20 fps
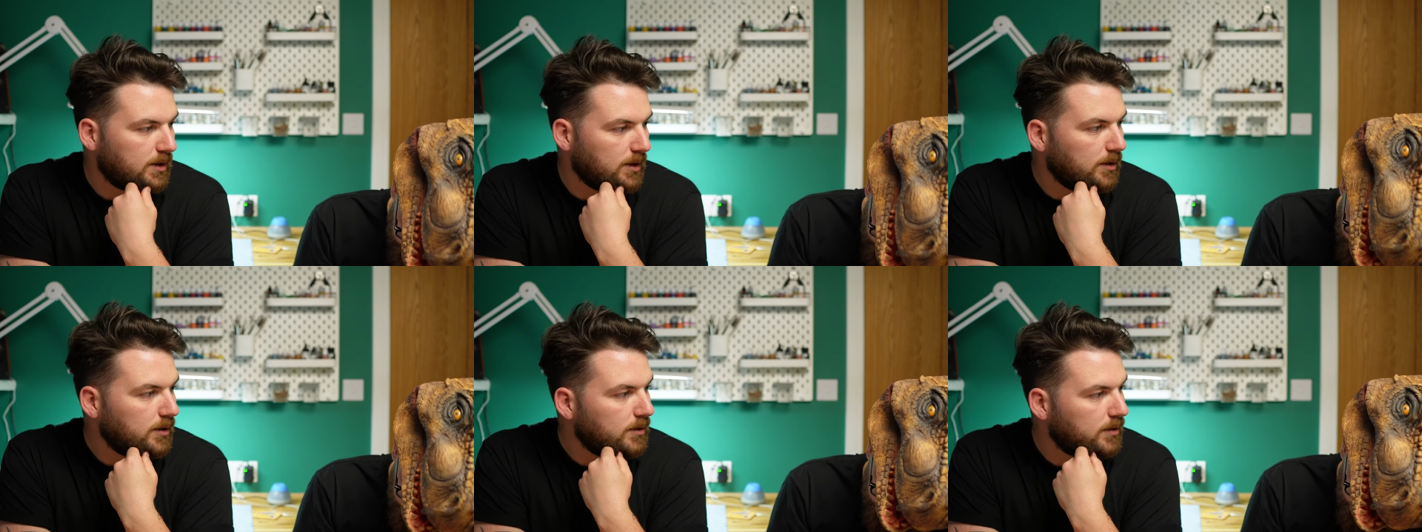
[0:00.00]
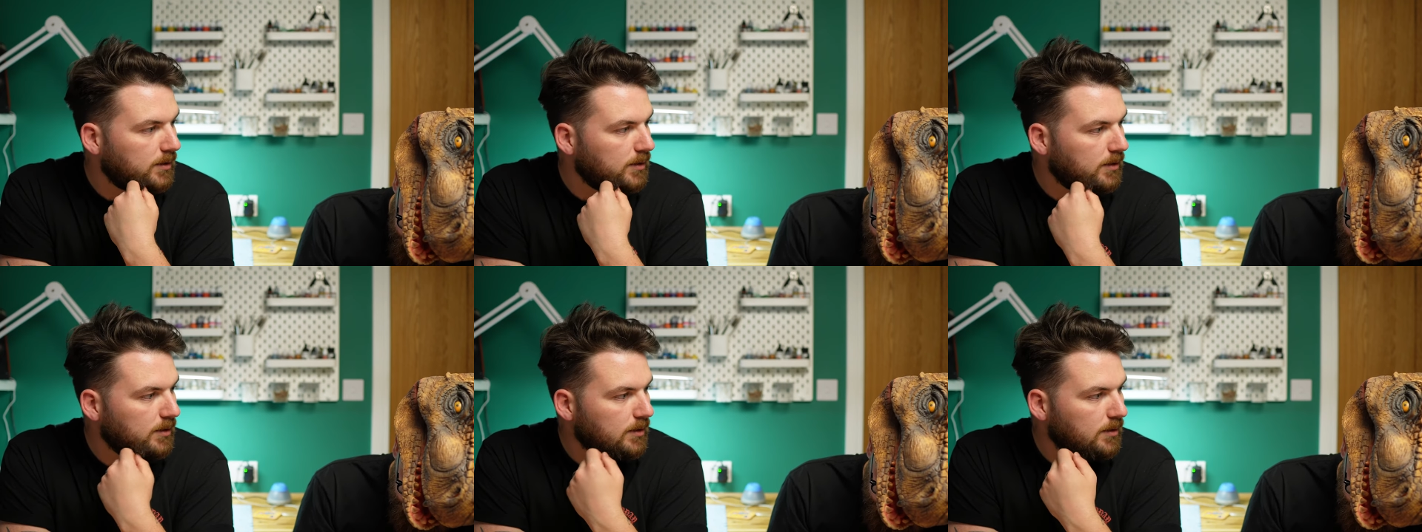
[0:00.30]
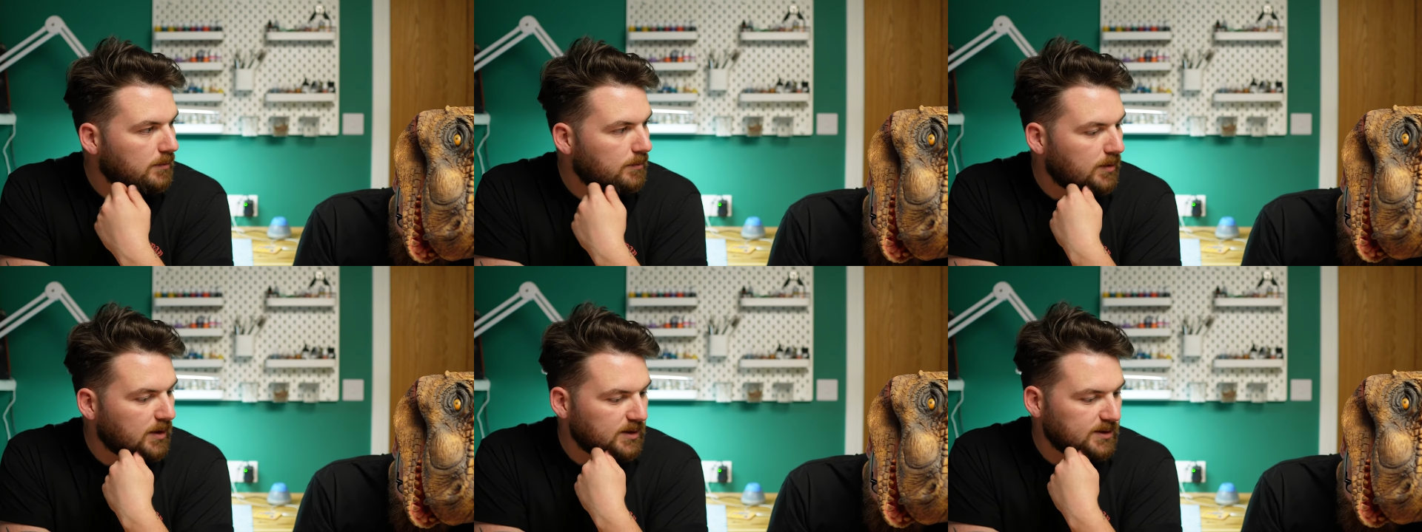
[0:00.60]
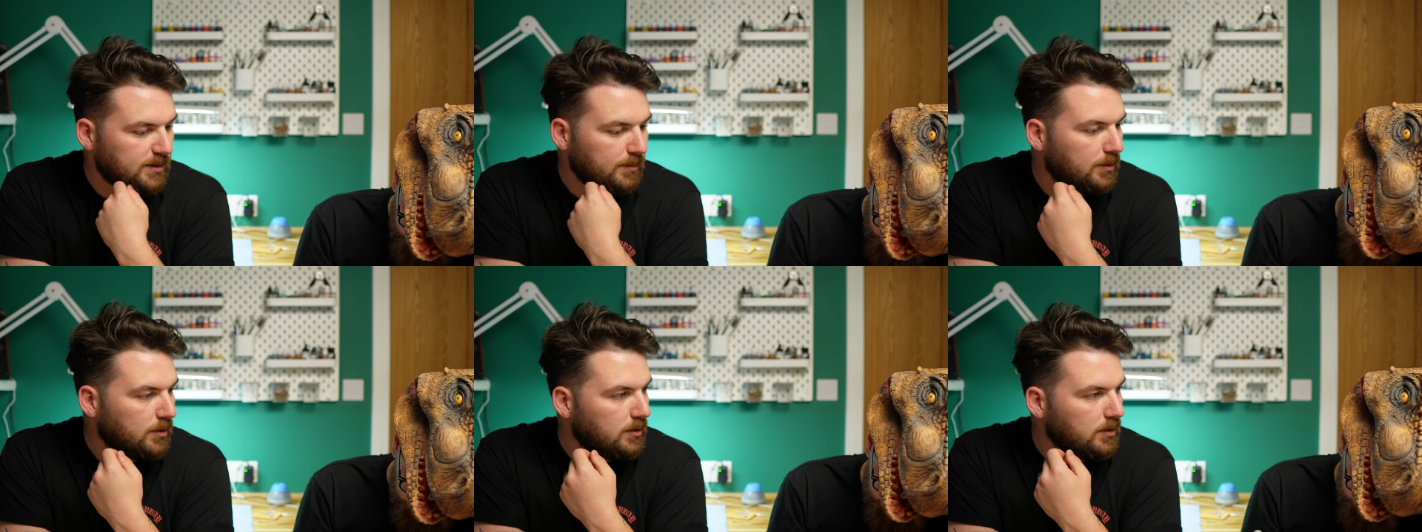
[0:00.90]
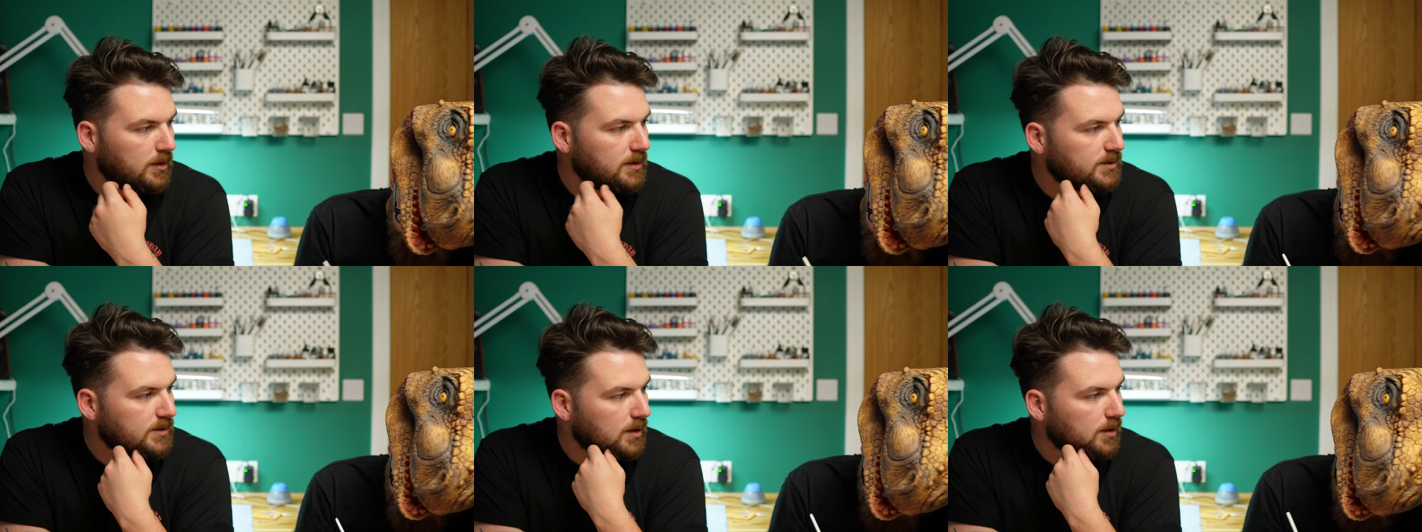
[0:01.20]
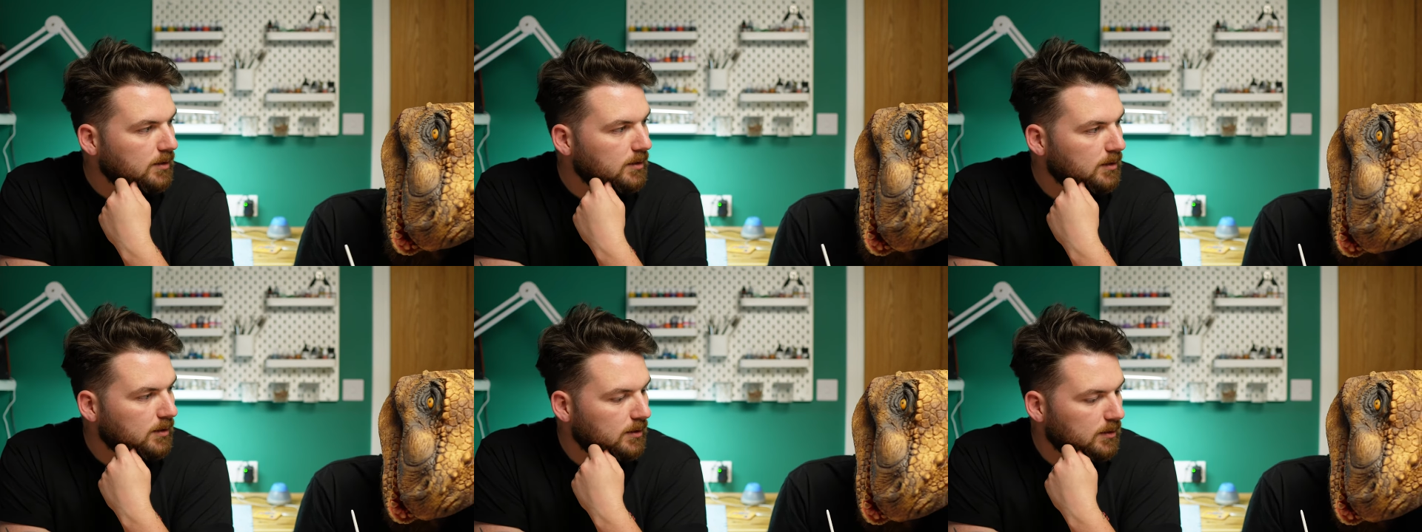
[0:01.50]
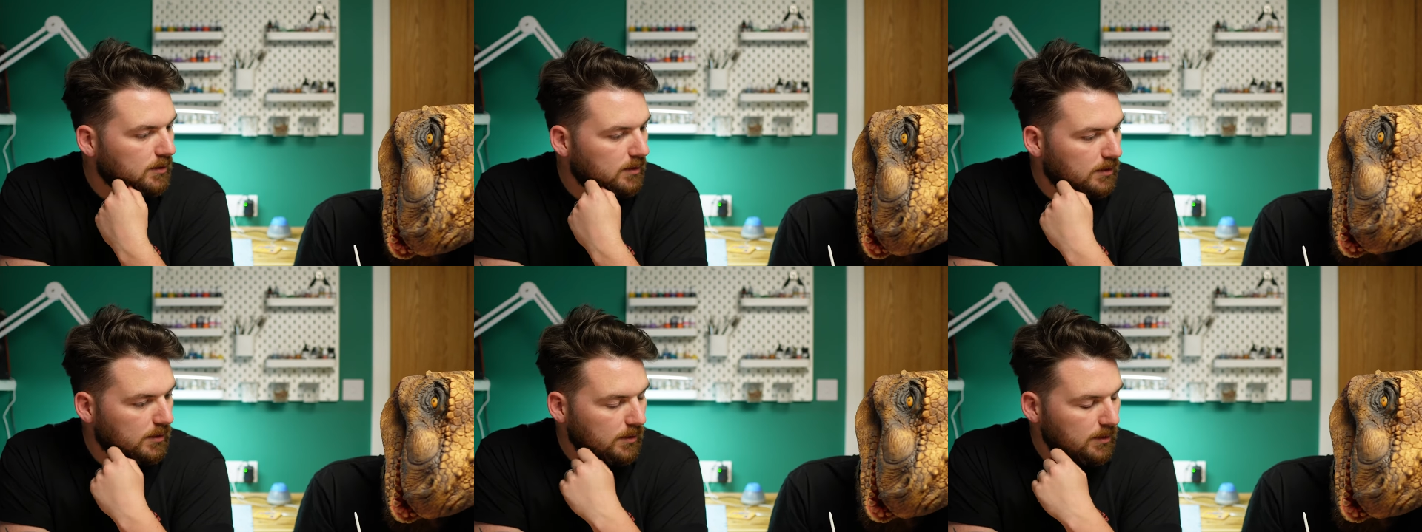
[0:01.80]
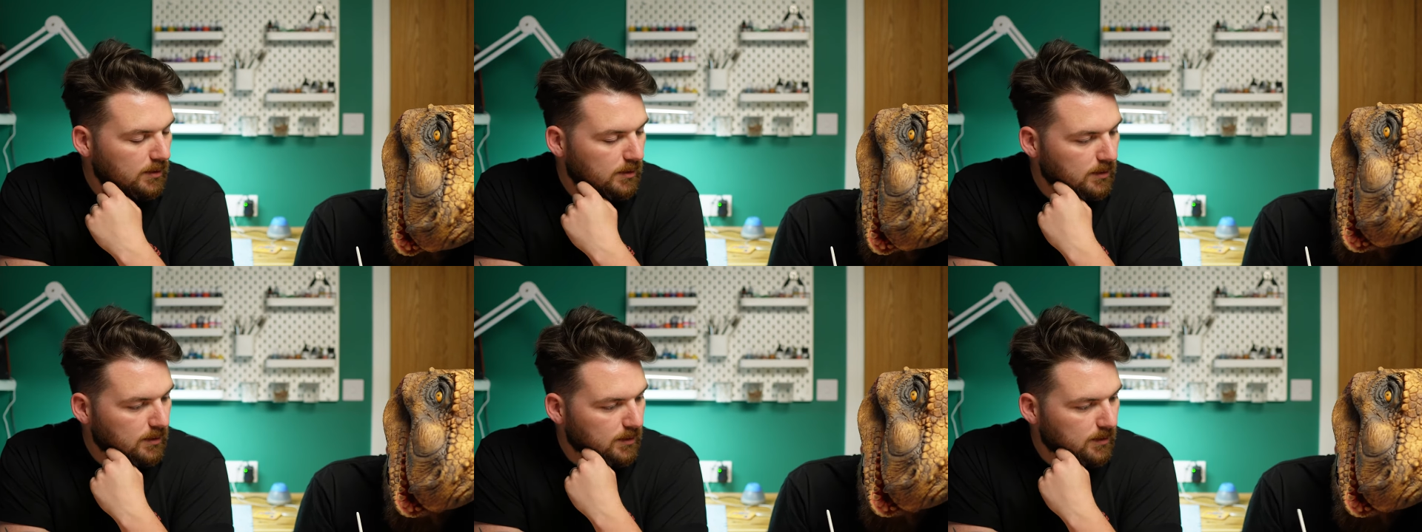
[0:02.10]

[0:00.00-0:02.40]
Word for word: good because the model is good. Yeah.